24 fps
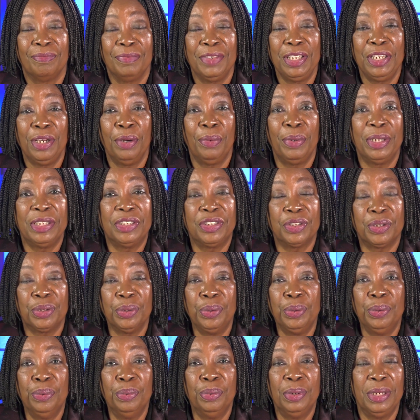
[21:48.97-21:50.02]
you know, in
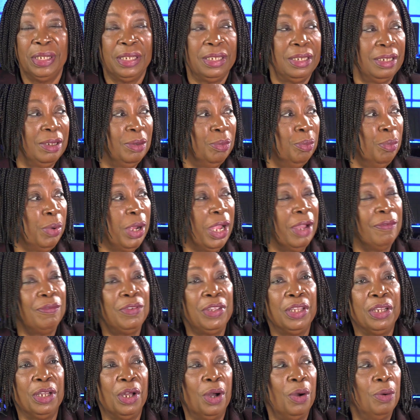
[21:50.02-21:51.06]
school and wherever
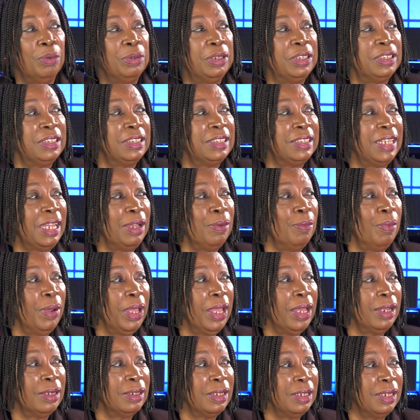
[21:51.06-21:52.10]
you go. Just stay
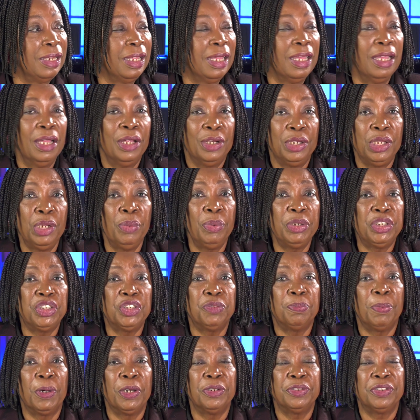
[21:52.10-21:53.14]
well and do what you're
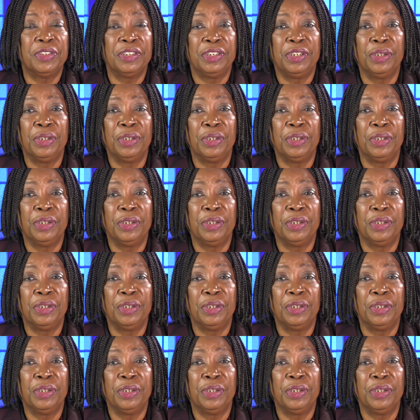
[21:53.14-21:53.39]
supposed to